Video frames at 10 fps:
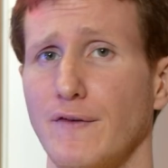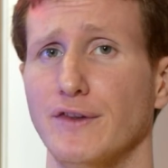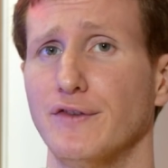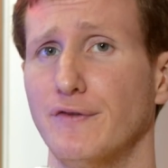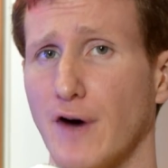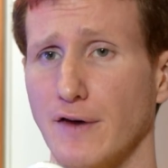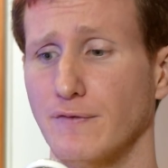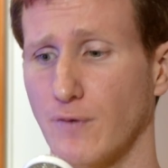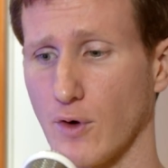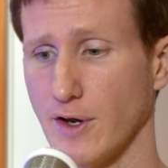it's fun
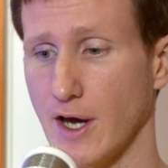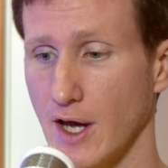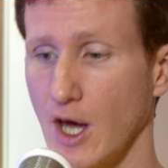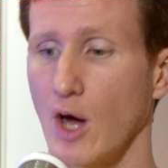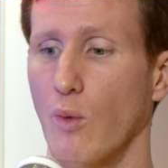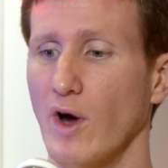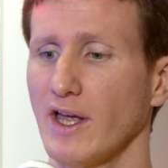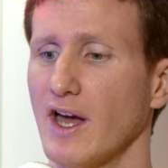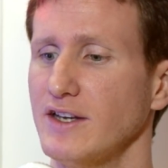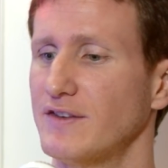for you. What
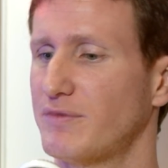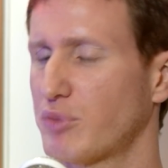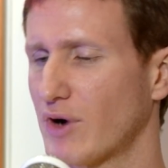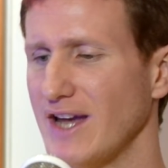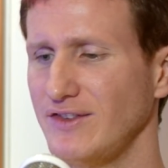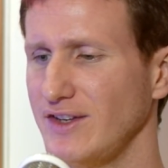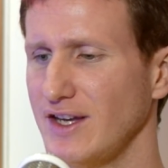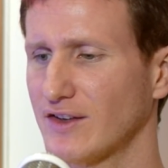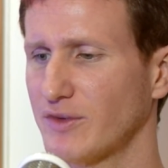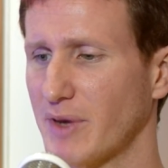kind of pricey,
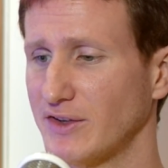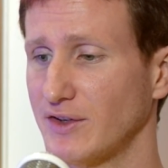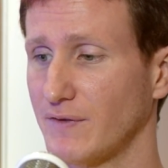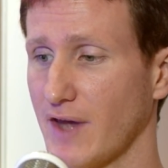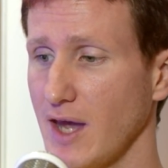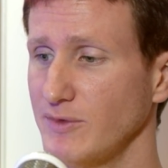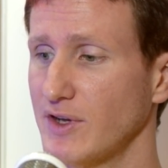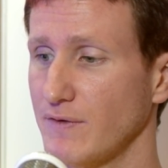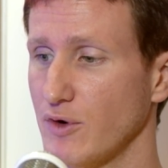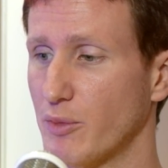expensive games
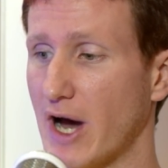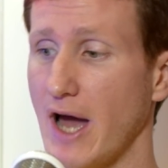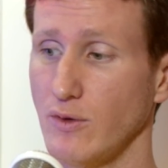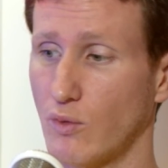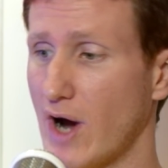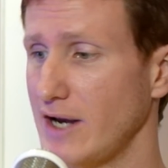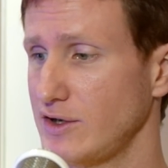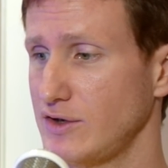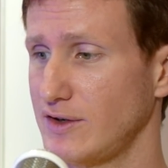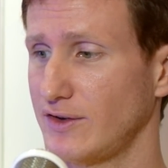have you bought and why
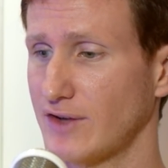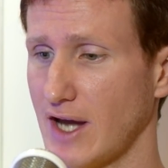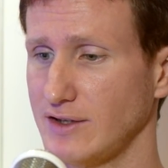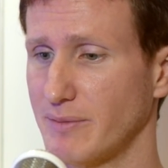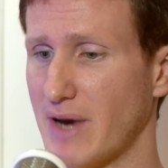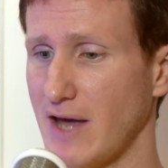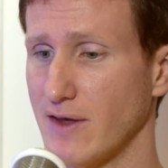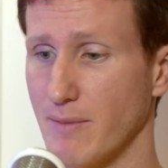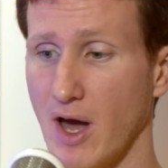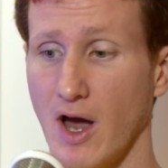did you decide to buy
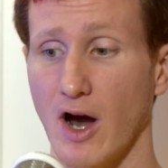them?